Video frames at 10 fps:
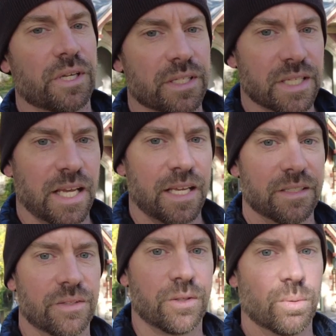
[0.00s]
to the sign,
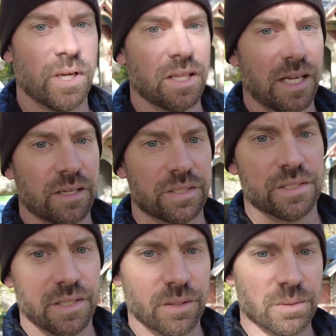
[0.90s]
the Wellhouse is
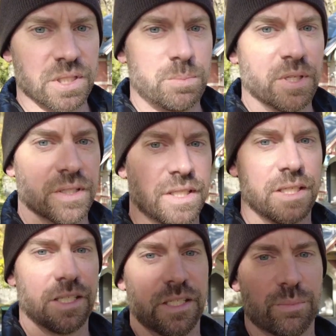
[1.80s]
the oldest building
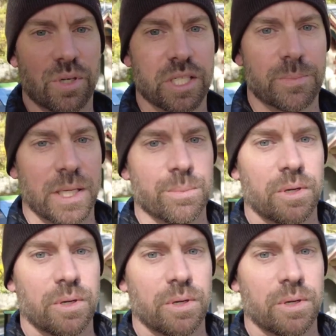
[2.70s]
in Prospect